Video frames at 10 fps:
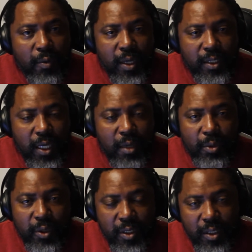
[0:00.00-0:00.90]
West
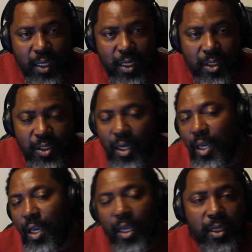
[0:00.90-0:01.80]
came on the
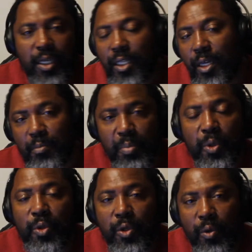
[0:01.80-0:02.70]
stage and did that
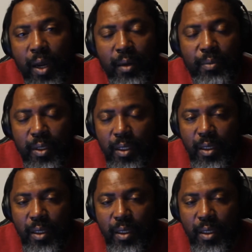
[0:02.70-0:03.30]
bull crap,